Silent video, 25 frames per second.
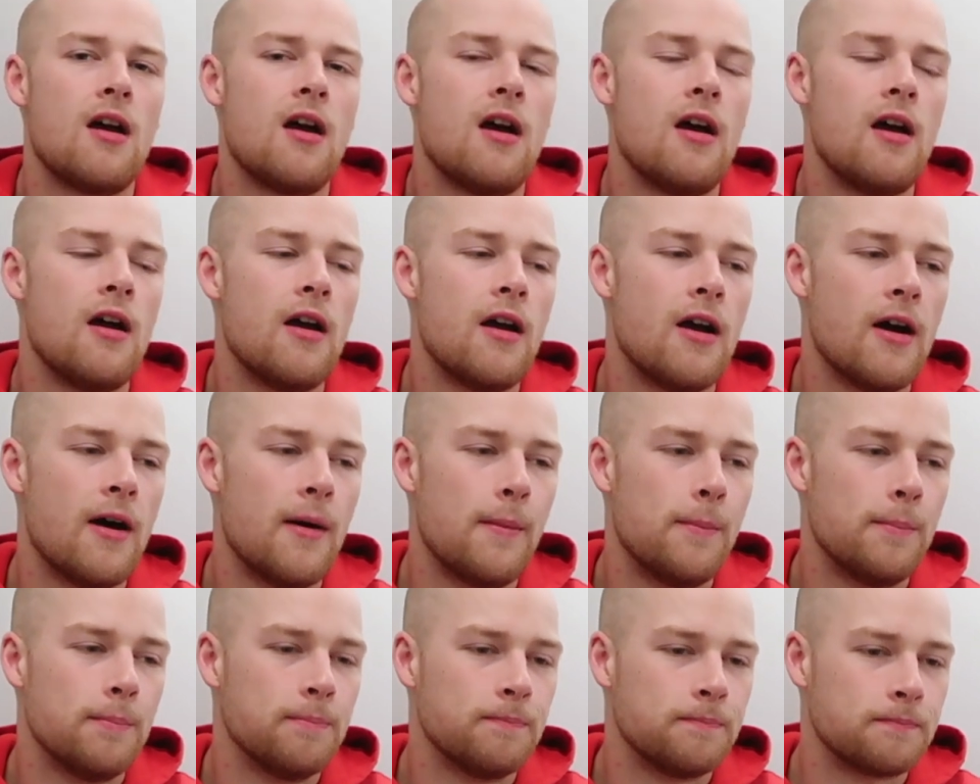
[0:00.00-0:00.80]

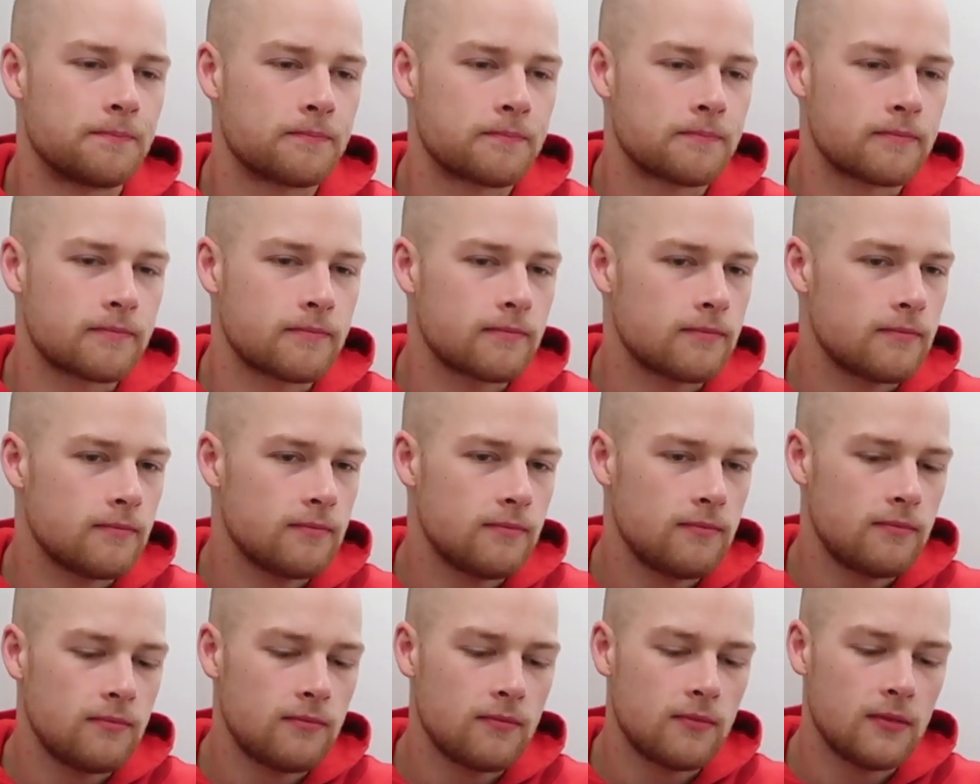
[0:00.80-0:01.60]

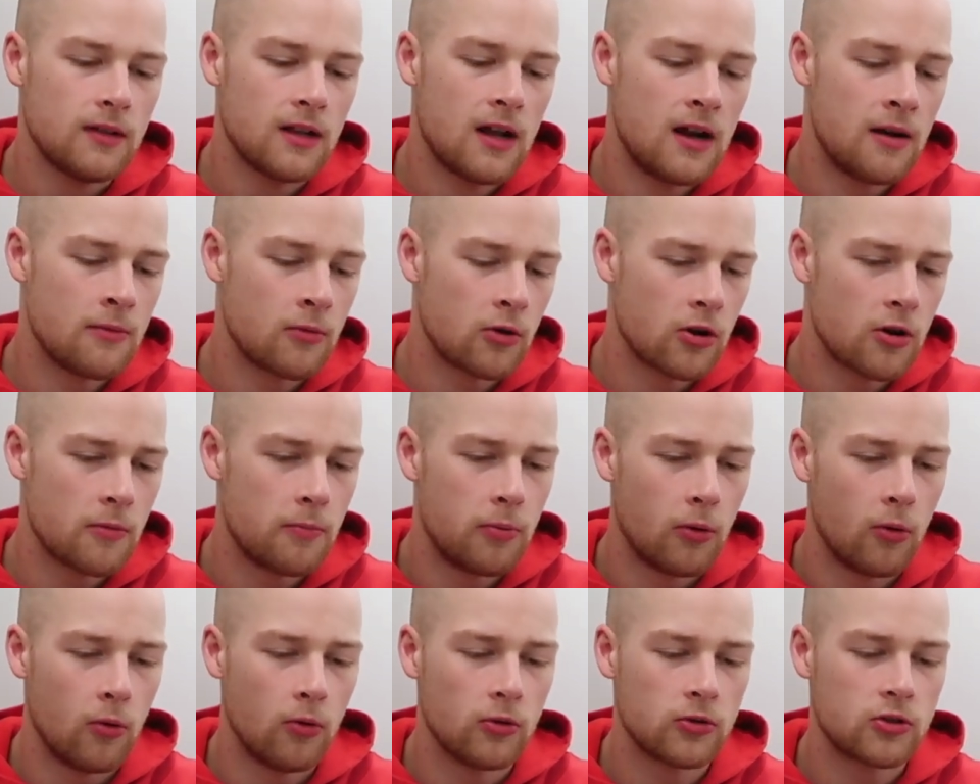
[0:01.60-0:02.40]
I'm gonna
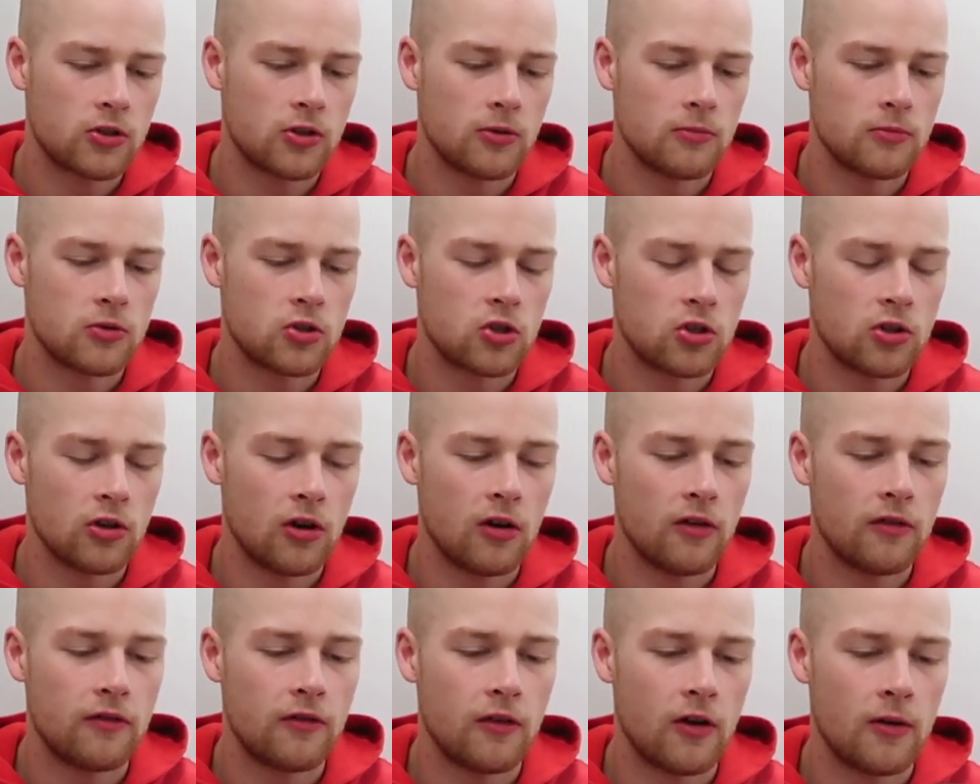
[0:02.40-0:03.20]
post some
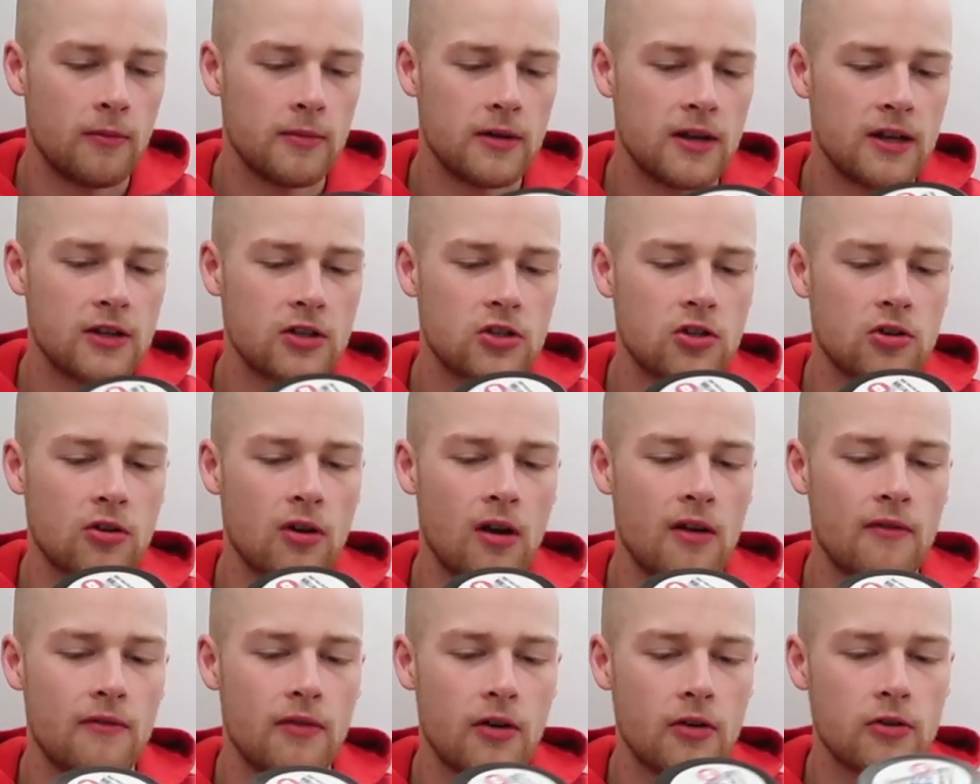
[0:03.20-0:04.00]
stuff on my
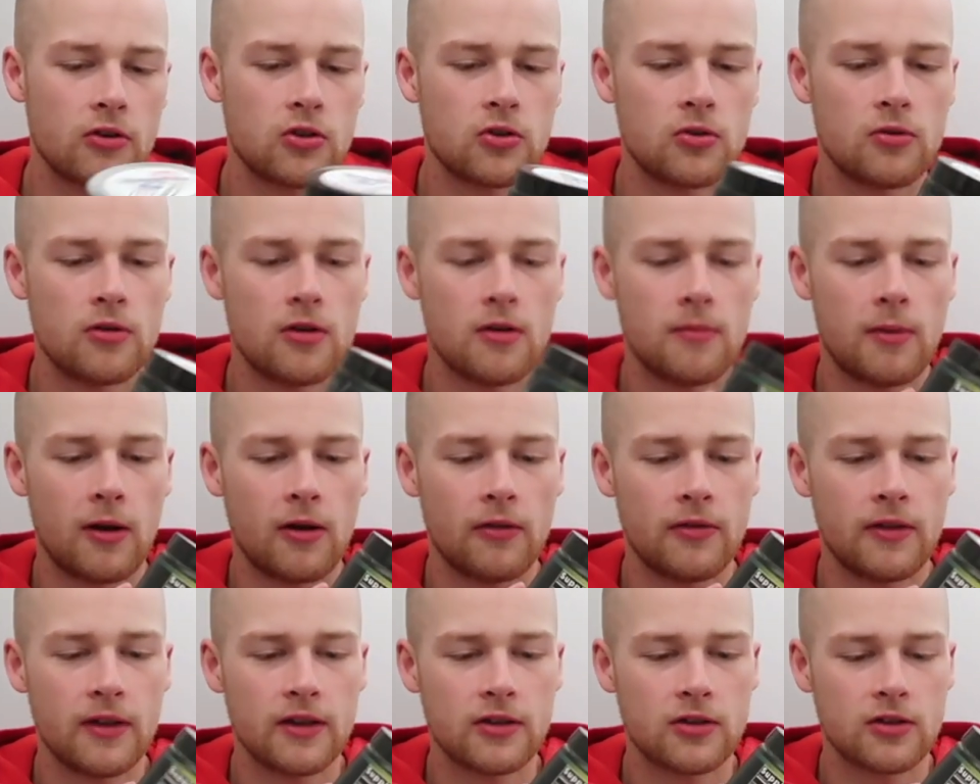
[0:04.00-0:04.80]
Instagram very soon
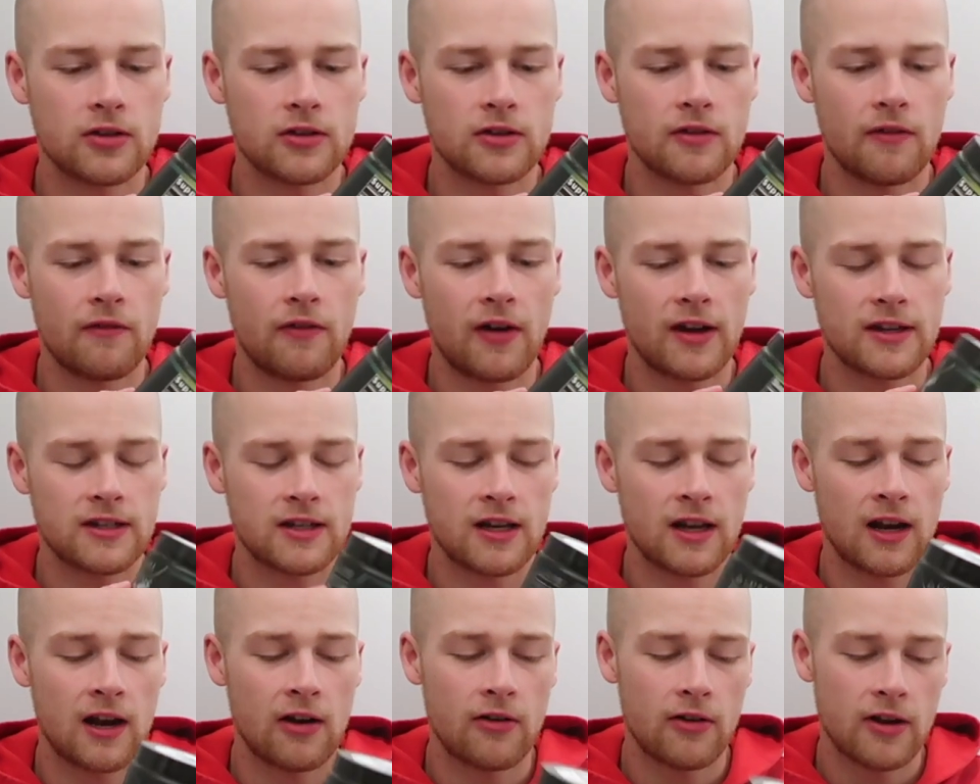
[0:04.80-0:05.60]
about this, because the
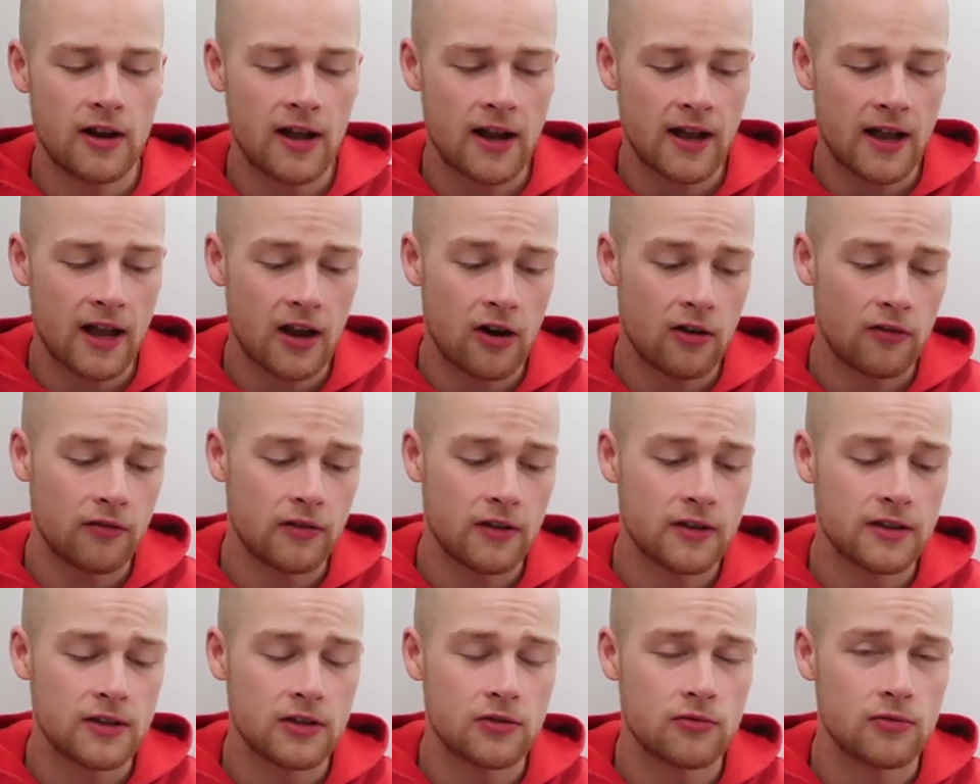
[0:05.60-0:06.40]
vascularity I get off
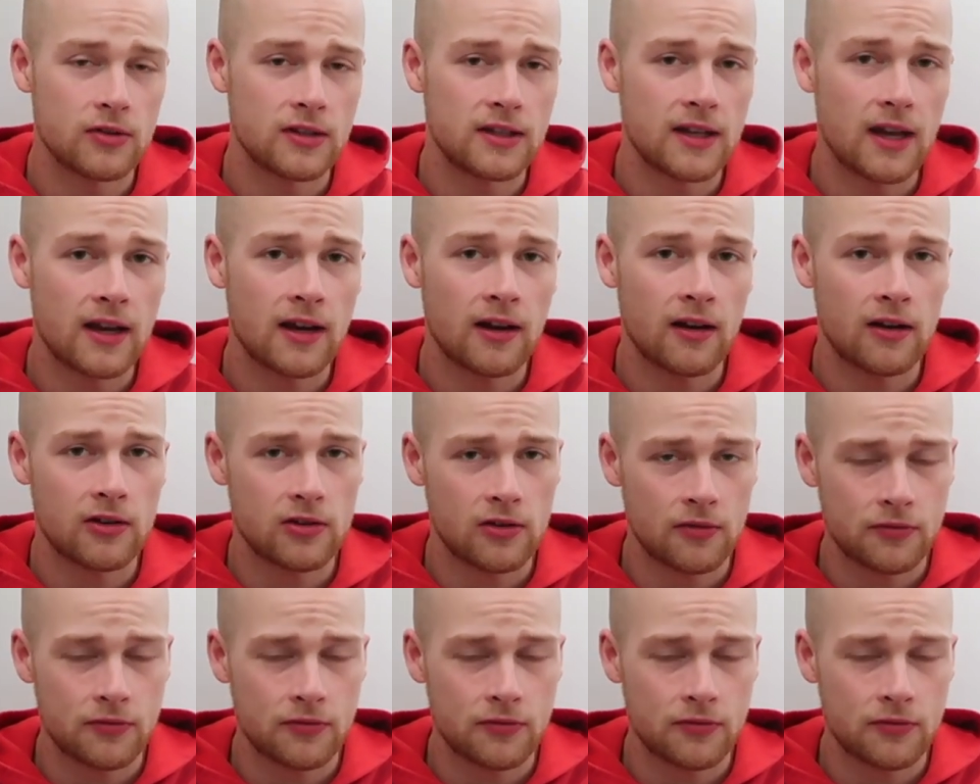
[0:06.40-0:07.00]
this is ridiculous.